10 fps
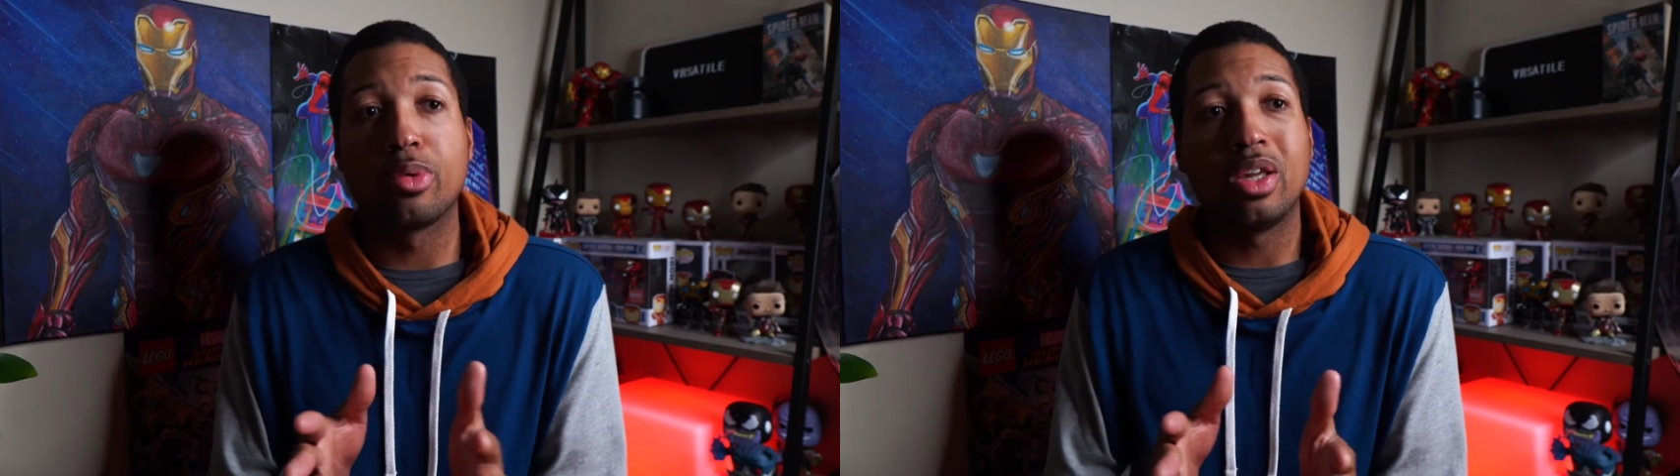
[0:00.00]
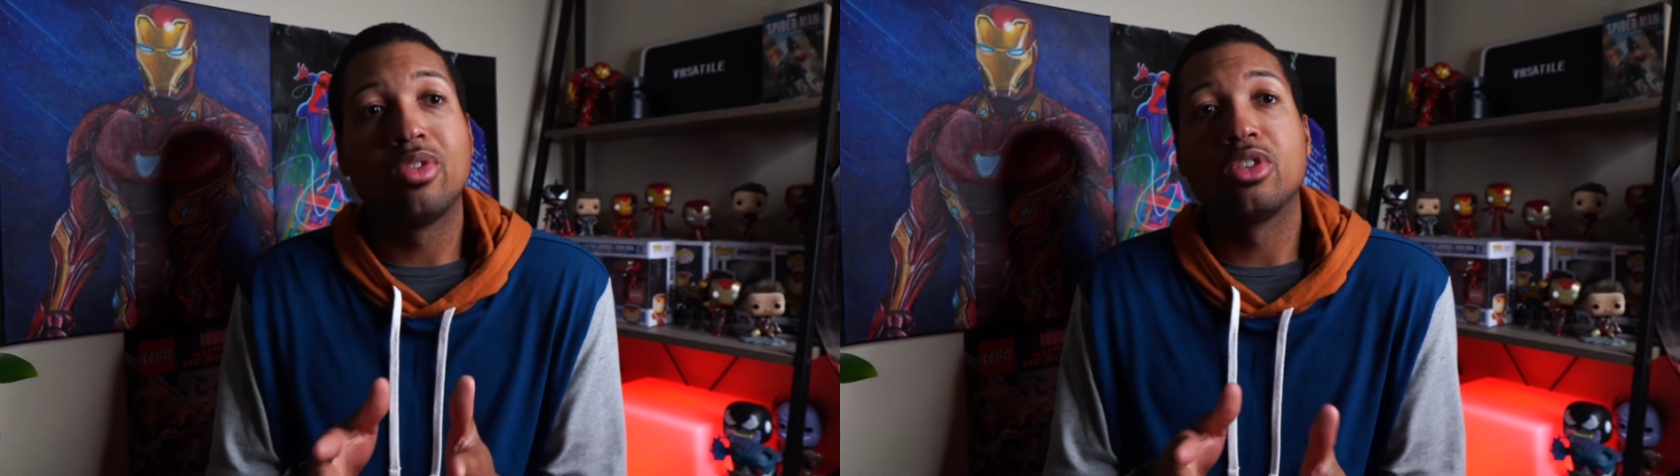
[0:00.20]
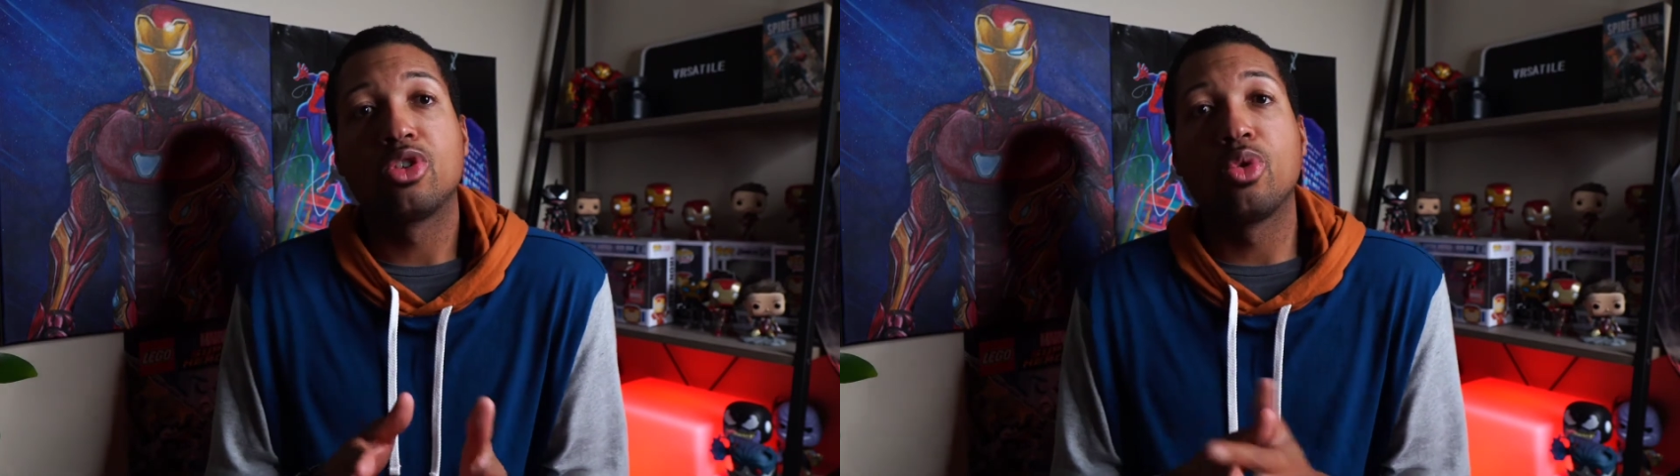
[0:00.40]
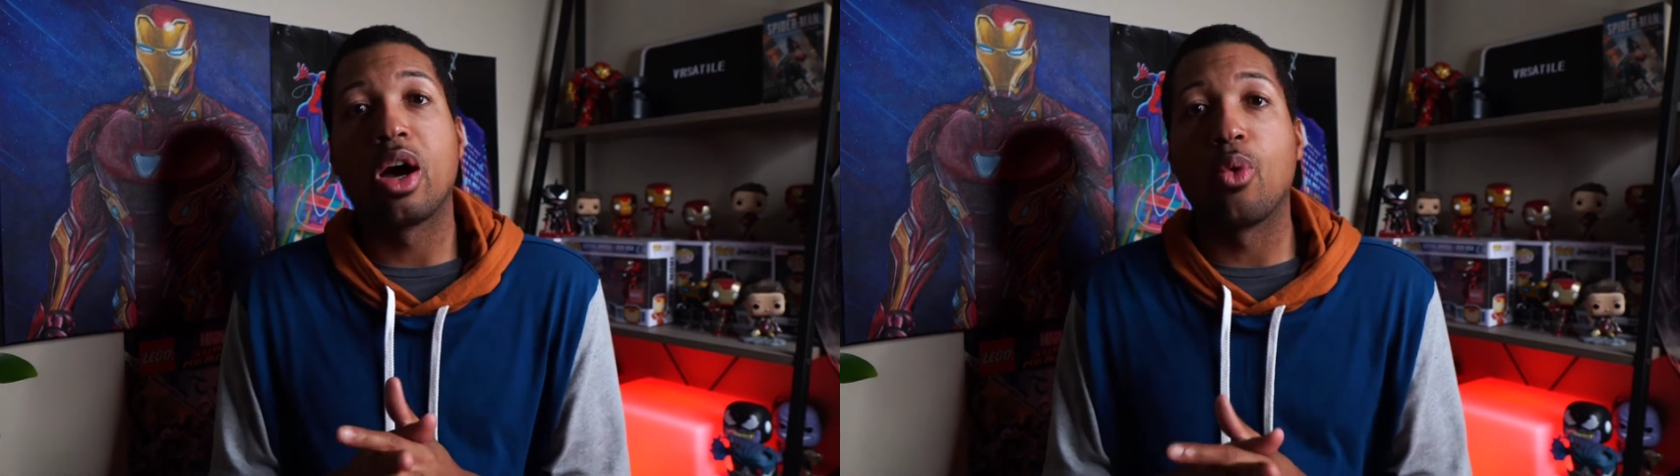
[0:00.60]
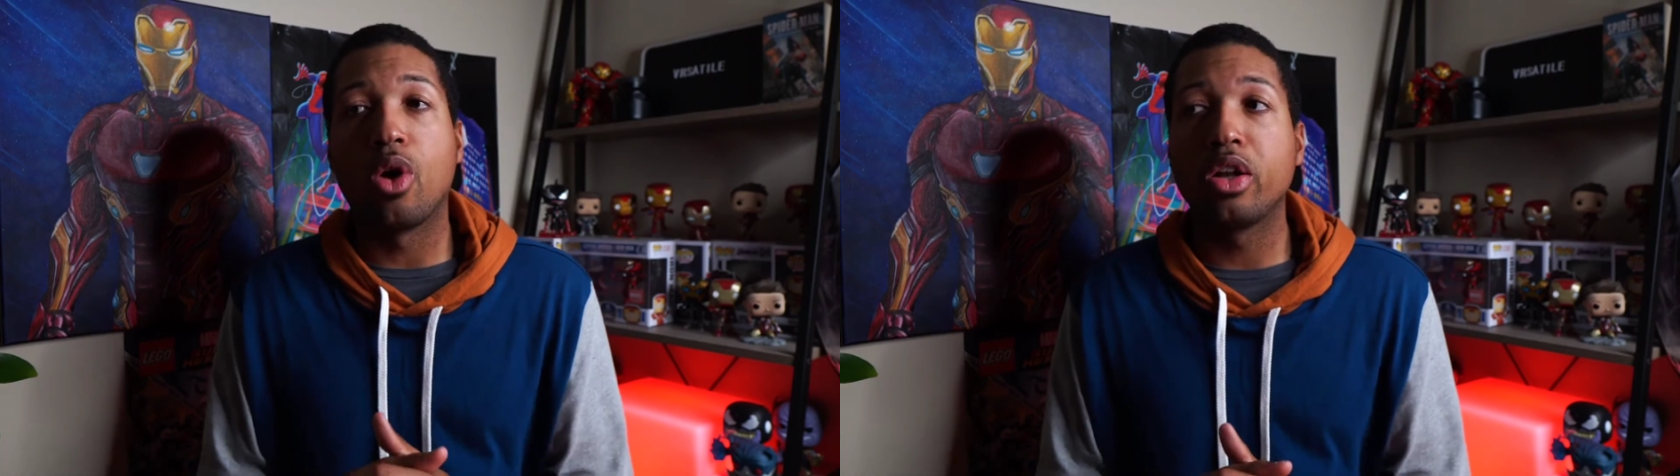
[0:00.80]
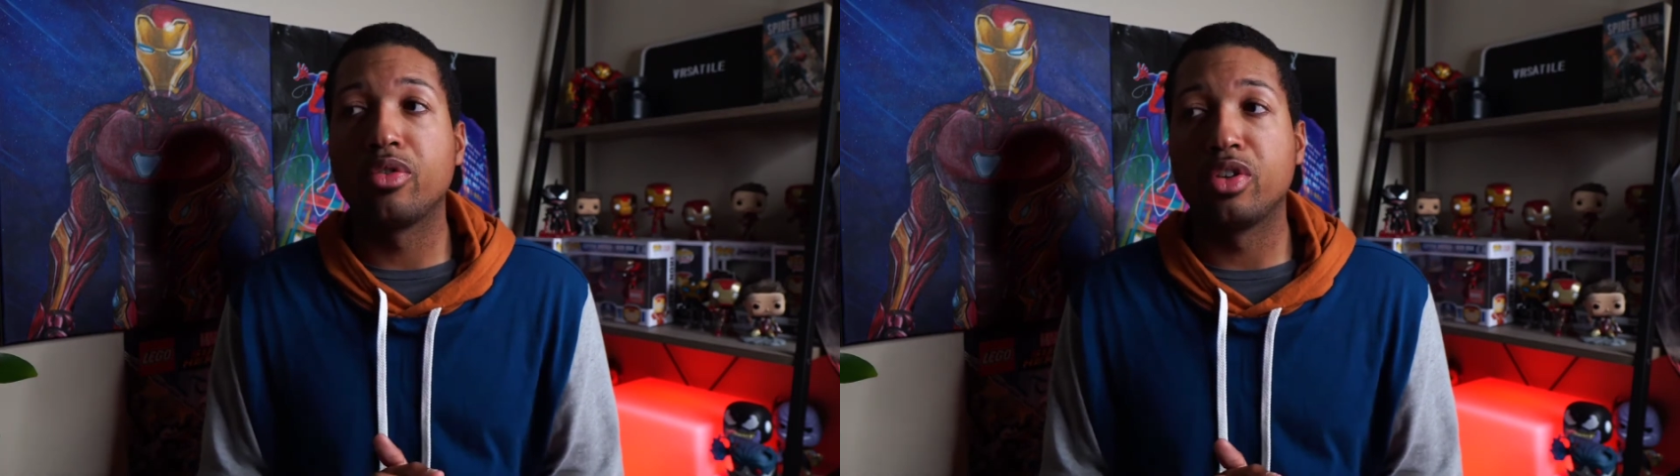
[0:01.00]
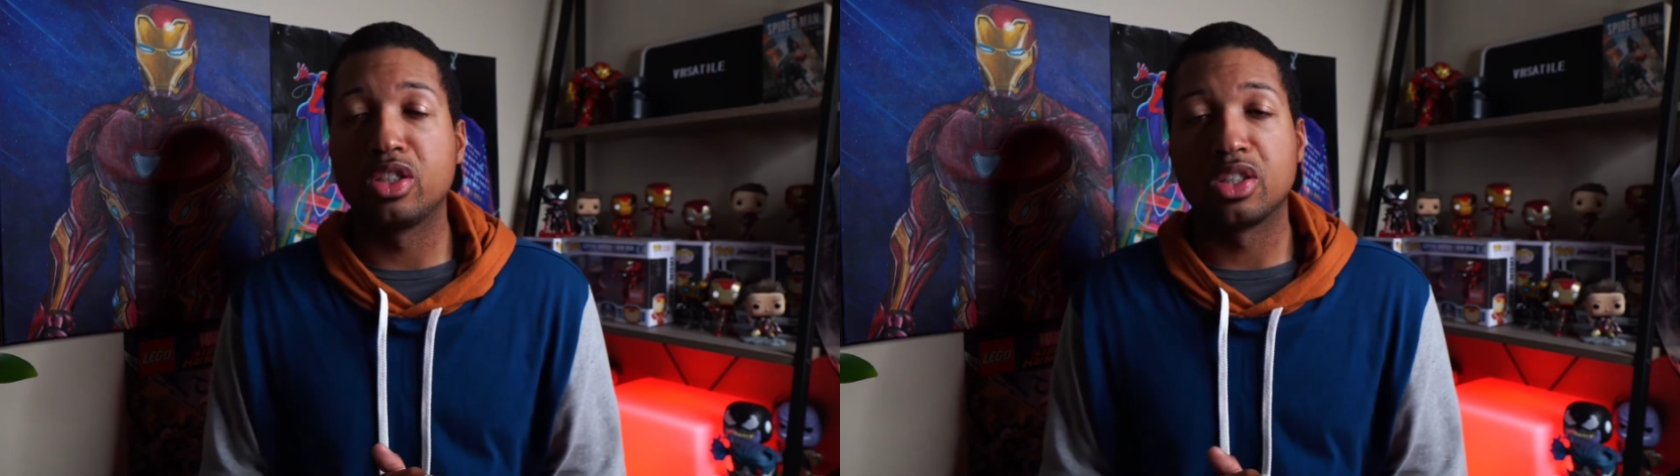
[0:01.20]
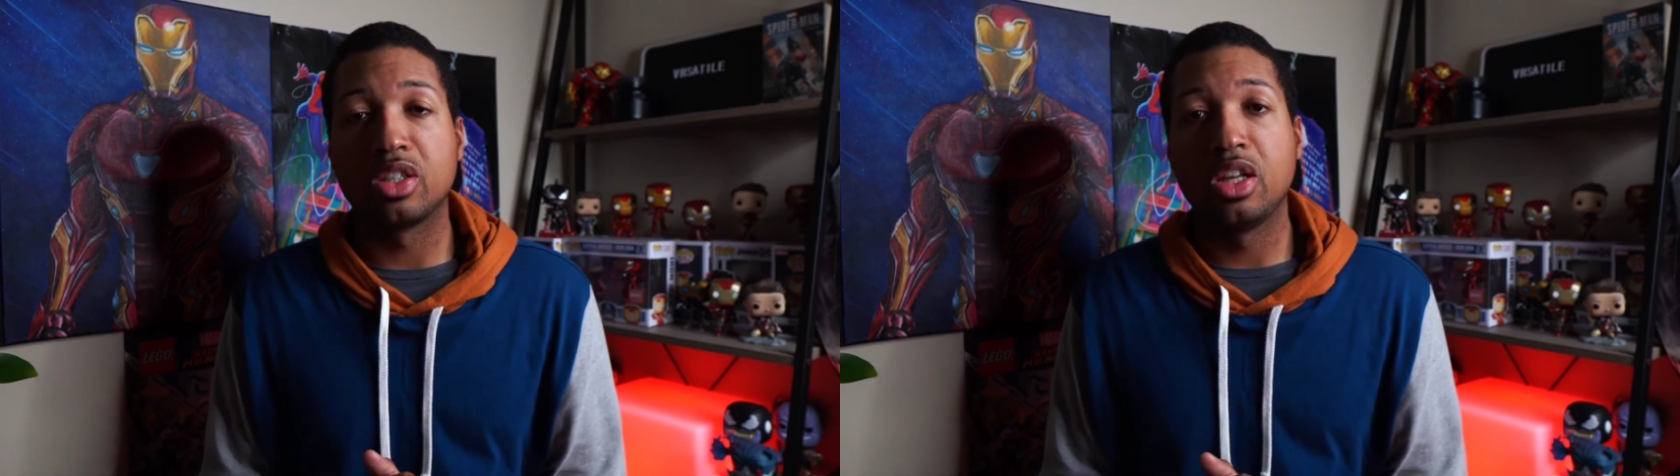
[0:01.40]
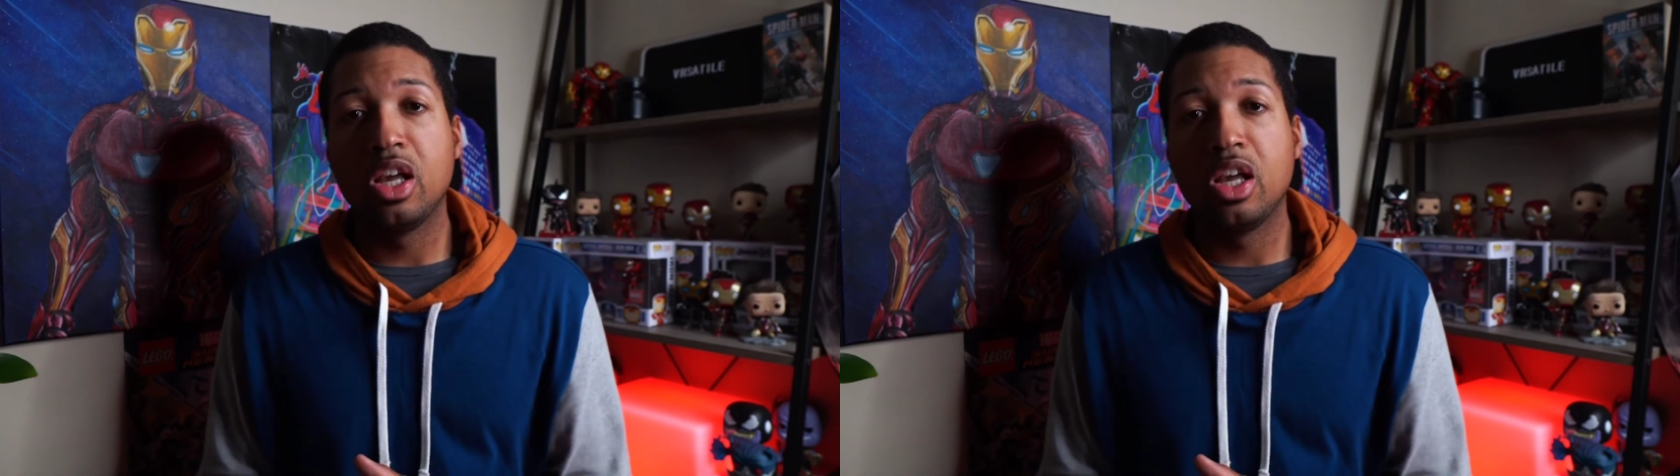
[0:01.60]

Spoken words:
even throughout WandaVision.